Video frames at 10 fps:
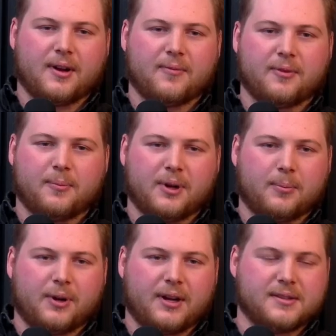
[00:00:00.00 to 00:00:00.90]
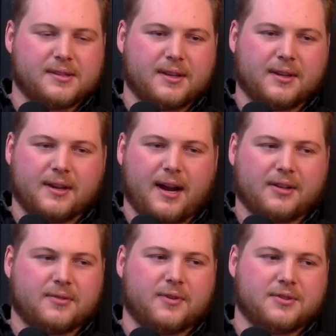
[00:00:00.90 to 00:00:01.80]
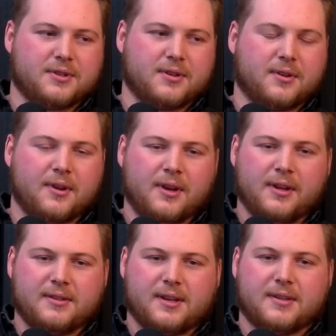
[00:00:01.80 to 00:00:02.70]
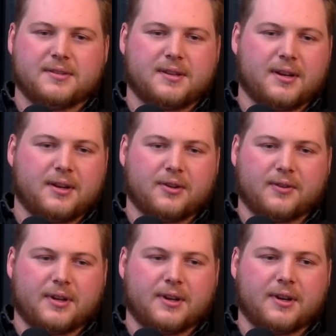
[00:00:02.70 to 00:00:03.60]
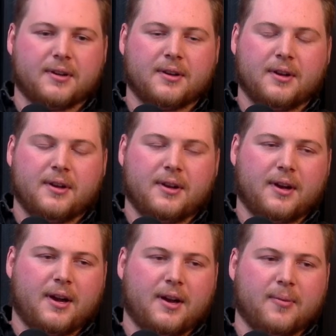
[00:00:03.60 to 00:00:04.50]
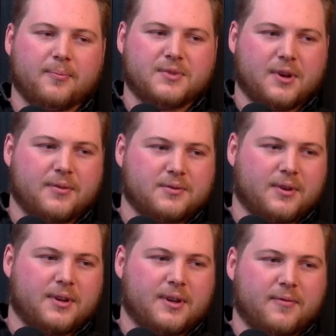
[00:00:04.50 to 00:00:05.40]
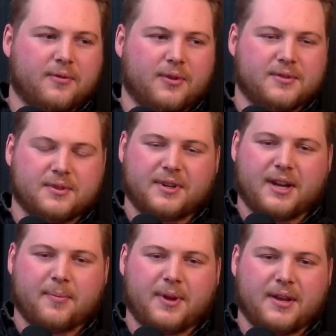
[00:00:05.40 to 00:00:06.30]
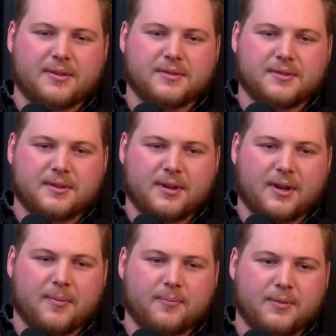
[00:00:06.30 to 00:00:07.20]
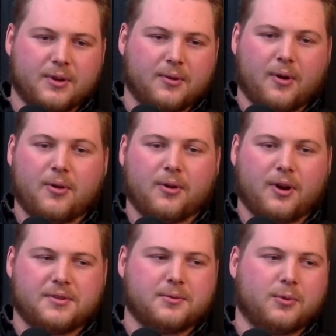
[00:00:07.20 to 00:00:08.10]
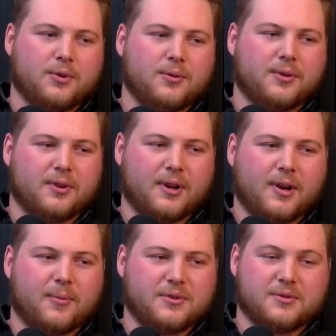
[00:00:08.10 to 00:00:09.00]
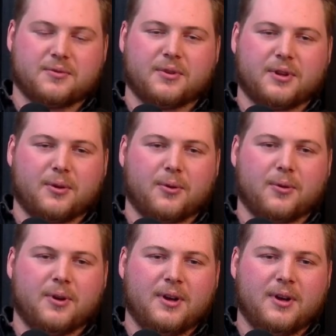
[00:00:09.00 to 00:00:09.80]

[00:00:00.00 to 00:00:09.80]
for big brands like Activision, Tencent, Garena. So I was running influencer campaigns, all across the world, which was really cool.